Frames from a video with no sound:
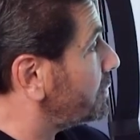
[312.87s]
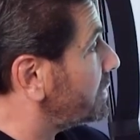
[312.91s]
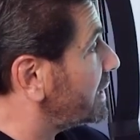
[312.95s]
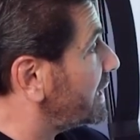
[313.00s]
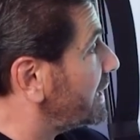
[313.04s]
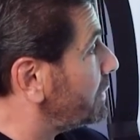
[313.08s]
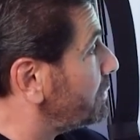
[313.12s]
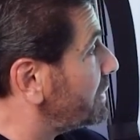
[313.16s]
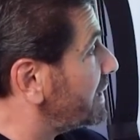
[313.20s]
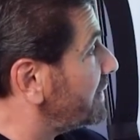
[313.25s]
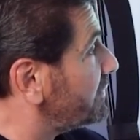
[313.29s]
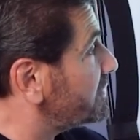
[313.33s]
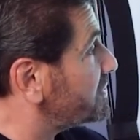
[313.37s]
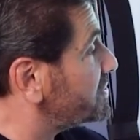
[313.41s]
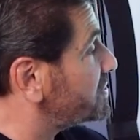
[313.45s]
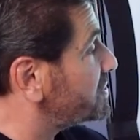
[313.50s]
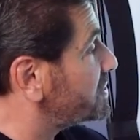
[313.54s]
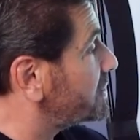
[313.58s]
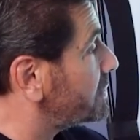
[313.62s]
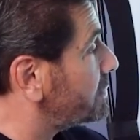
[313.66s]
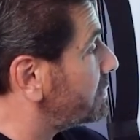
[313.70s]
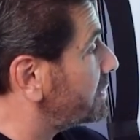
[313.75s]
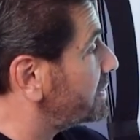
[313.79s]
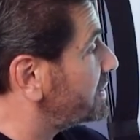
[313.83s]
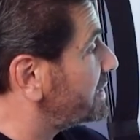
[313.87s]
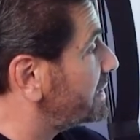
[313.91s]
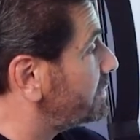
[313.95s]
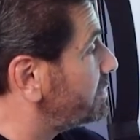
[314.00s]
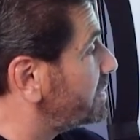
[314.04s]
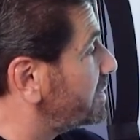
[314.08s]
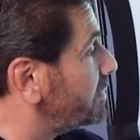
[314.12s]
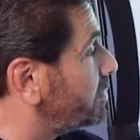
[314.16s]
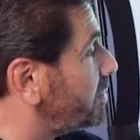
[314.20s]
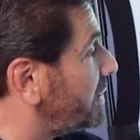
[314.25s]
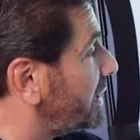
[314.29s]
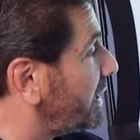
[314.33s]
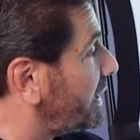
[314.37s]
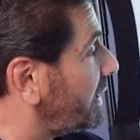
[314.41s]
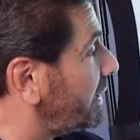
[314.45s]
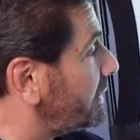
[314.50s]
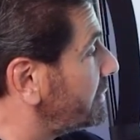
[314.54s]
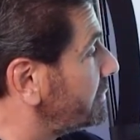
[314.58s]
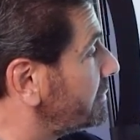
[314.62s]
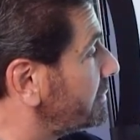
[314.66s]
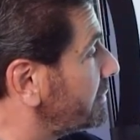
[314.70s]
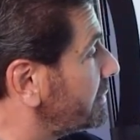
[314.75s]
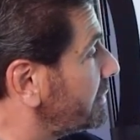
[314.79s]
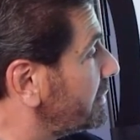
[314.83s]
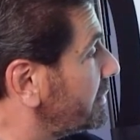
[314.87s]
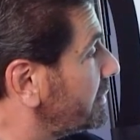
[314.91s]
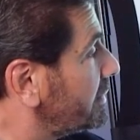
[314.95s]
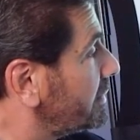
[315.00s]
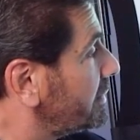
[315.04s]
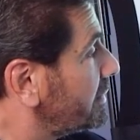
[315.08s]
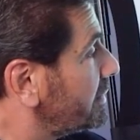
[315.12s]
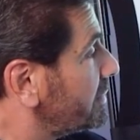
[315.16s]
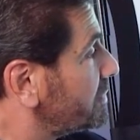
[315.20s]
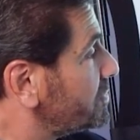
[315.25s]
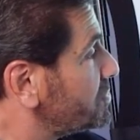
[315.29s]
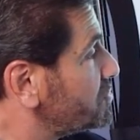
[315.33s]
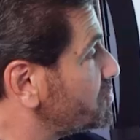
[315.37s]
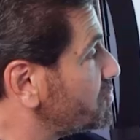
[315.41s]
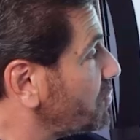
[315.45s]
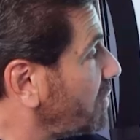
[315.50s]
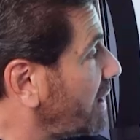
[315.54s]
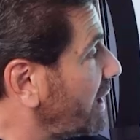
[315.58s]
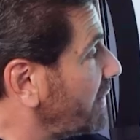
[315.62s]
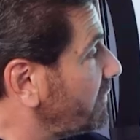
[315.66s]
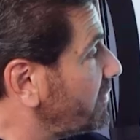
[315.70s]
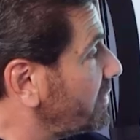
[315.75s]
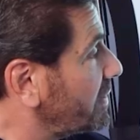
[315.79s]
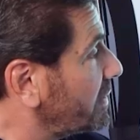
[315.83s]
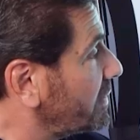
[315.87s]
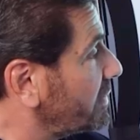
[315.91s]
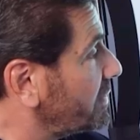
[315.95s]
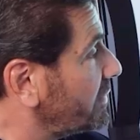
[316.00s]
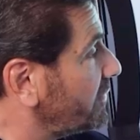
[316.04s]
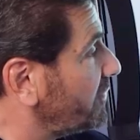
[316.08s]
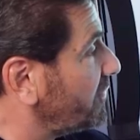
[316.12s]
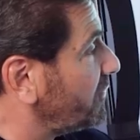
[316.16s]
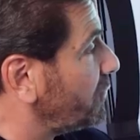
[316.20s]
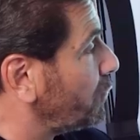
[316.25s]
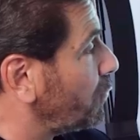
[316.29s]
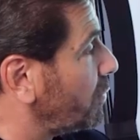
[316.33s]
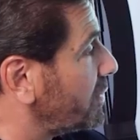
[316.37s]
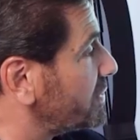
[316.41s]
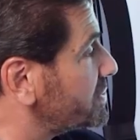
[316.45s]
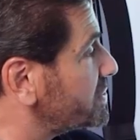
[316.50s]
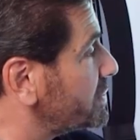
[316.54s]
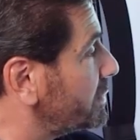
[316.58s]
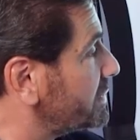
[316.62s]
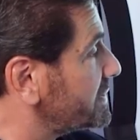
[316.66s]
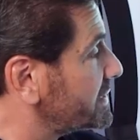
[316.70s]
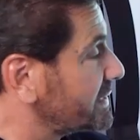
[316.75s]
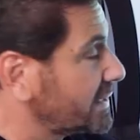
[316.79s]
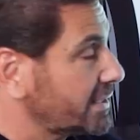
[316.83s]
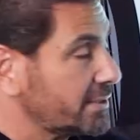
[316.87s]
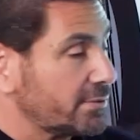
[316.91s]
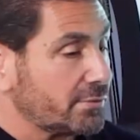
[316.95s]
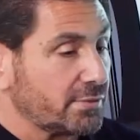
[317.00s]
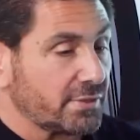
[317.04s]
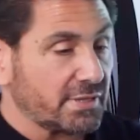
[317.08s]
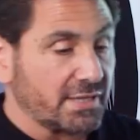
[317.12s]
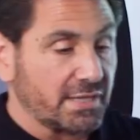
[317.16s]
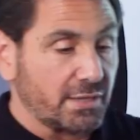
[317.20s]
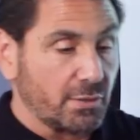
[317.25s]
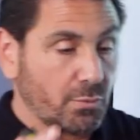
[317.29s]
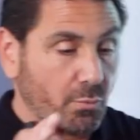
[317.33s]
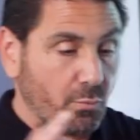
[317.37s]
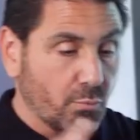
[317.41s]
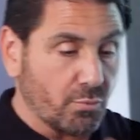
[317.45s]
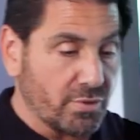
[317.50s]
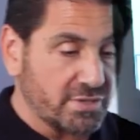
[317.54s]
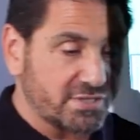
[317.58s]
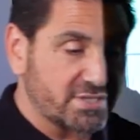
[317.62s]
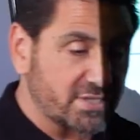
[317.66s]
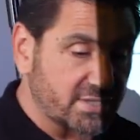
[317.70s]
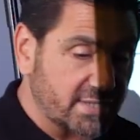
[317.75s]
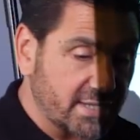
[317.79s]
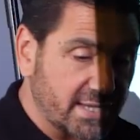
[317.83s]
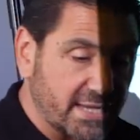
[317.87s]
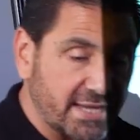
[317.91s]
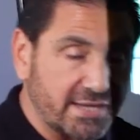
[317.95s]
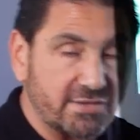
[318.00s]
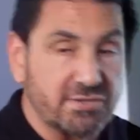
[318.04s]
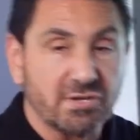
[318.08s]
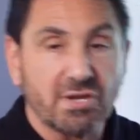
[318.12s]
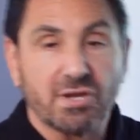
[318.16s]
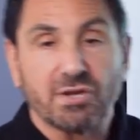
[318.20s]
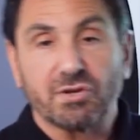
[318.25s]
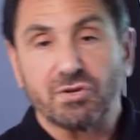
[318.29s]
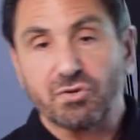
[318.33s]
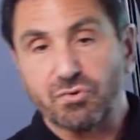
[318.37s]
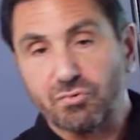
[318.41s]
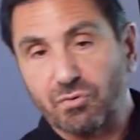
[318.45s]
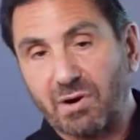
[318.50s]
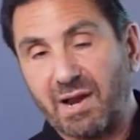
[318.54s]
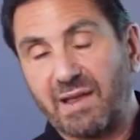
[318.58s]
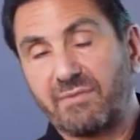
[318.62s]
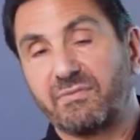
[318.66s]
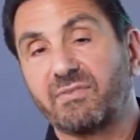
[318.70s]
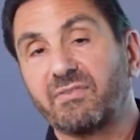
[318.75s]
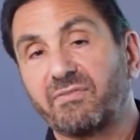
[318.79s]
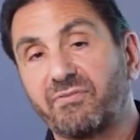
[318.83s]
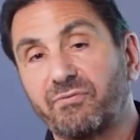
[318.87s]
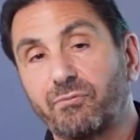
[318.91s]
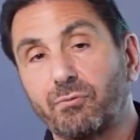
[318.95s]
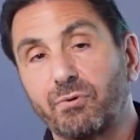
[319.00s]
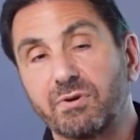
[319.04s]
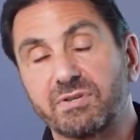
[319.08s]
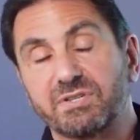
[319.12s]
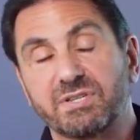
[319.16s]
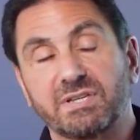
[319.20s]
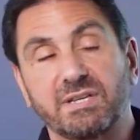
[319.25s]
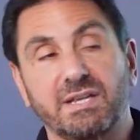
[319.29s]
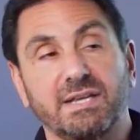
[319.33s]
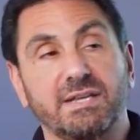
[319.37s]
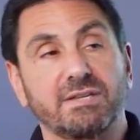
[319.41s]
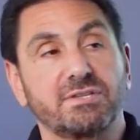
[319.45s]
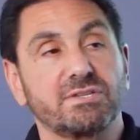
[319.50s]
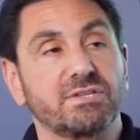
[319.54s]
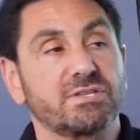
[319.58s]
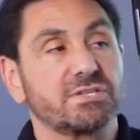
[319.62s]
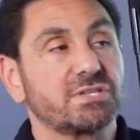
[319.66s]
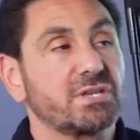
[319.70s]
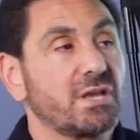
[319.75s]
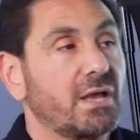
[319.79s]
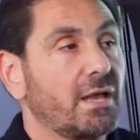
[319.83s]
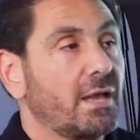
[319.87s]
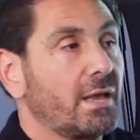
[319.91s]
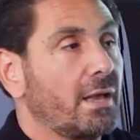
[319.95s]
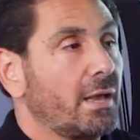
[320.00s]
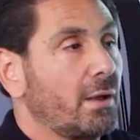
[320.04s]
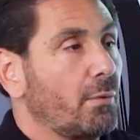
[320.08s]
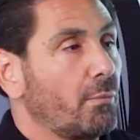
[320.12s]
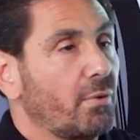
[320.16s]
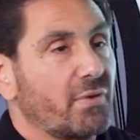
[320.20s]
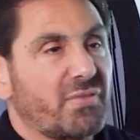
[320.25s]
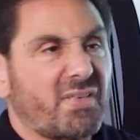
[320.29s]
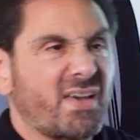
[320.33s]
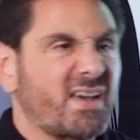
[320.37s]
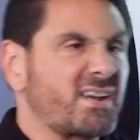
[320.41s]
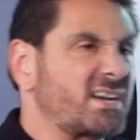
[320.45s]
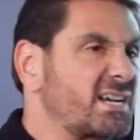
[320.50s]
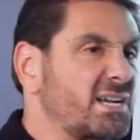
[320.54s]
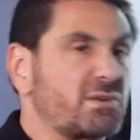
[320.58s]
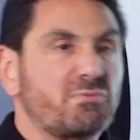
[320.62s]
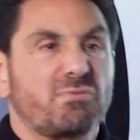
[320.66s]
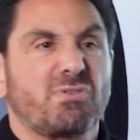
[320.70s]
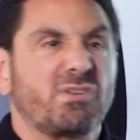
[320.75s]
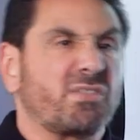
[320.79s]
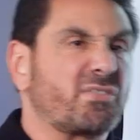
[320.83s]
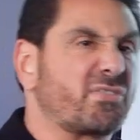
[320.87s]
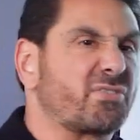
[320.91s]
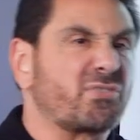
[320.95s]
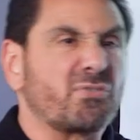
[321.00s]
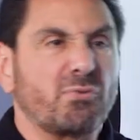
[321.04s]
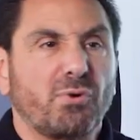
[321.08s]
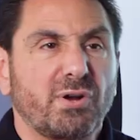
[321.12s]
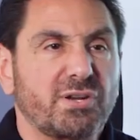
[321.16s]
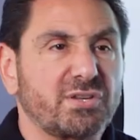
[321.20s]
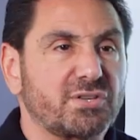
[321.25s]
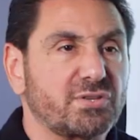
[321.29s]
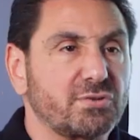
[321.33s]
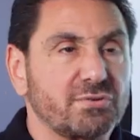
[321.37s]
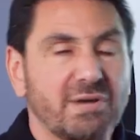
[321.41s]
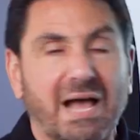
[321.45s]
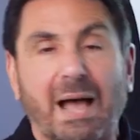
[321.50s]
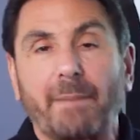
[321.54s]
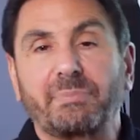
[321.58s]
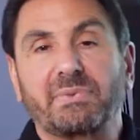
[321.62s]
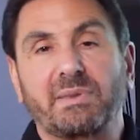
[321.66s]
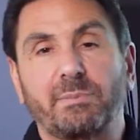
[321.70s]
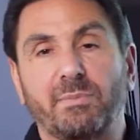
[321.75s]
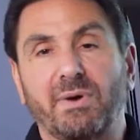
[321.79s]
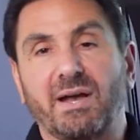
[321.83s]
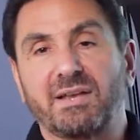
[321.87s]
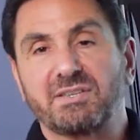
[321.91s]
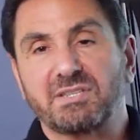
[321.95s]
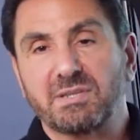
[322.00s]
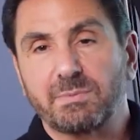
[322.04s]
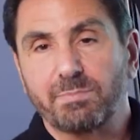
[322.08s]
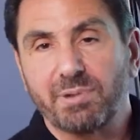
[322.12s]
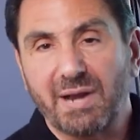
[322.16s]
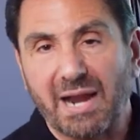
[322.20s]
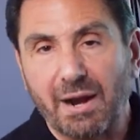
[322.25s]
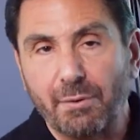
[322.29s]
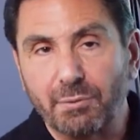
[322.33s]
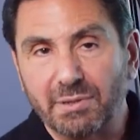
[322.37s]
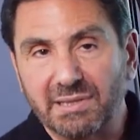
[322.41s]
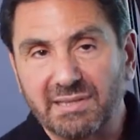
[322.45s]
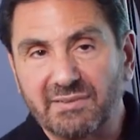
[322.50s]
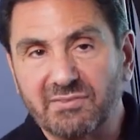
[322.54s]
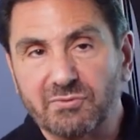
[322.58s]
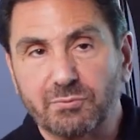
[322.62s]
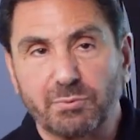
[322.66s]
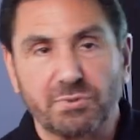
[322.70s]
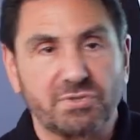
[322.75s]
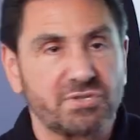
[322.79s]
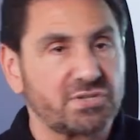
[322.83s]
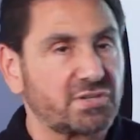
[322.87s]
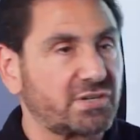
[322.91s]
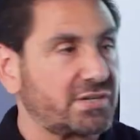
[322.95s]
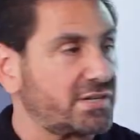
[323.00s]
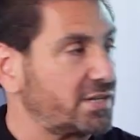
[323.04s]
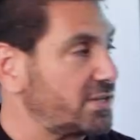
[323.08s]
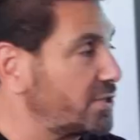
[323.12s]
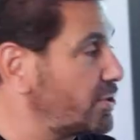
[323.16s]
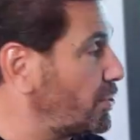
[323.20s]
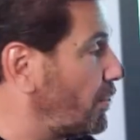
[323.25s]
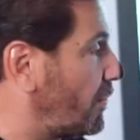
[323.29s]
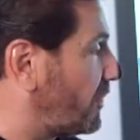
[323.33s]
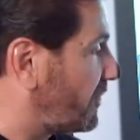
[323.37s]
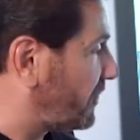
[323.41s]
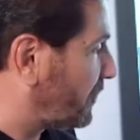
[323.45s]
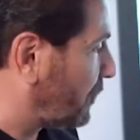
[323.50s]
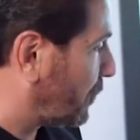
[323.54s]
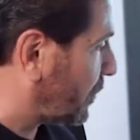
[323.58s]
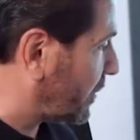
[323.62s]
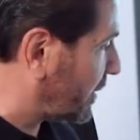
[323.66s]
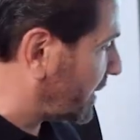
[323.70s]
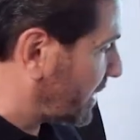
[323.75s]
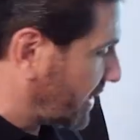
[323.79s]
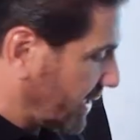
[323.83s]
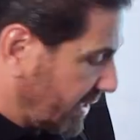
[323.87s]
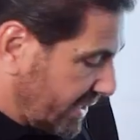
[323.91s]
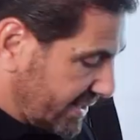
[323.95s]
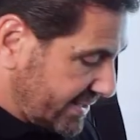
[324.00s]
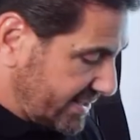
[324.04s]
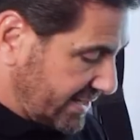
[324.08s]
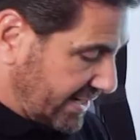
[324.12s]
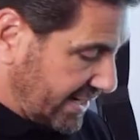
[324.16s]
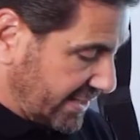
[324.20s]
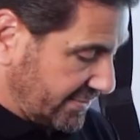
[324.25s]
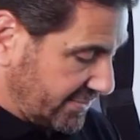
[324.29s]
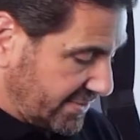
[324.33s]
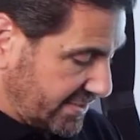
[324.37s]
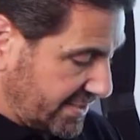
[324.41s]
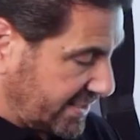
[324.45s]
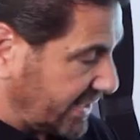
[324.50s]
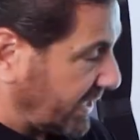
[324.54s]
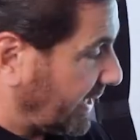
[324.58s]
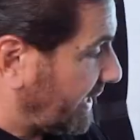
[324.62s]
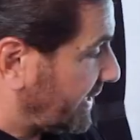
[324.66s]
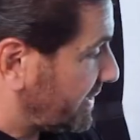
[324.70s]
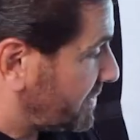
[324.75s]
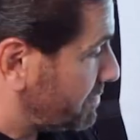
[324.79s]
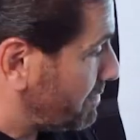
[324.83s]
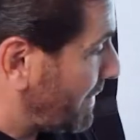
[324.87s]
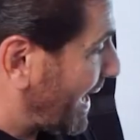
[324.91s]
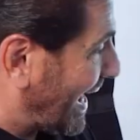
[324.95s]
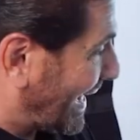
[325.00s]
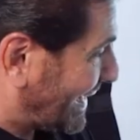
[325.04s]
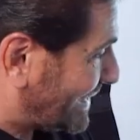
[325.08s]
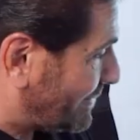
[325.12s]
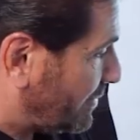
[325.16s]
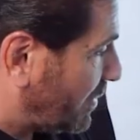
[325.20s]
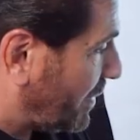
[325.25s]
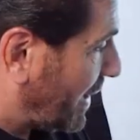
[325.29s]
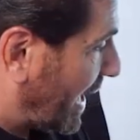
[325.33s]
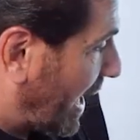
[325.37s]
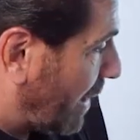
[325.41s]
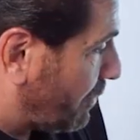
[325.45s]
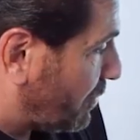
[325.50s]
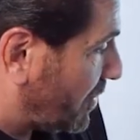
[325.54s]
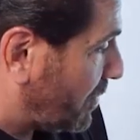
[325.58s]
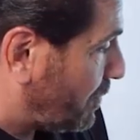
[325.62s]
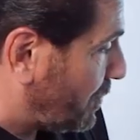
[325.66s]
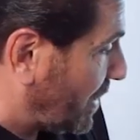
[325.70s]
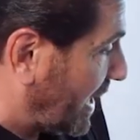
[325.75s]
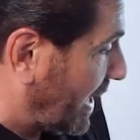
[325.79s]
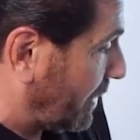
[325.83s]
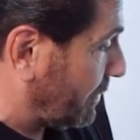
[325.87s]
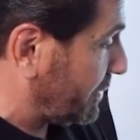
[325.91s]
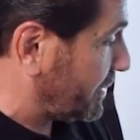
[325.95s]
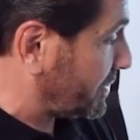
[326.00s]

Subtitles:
Here we have a 0 dB pad driving the 4. So it's literally one stage driving 4 stages without any real thought to optimizing power levels. We're just going to go for, say in this case, maximum output power.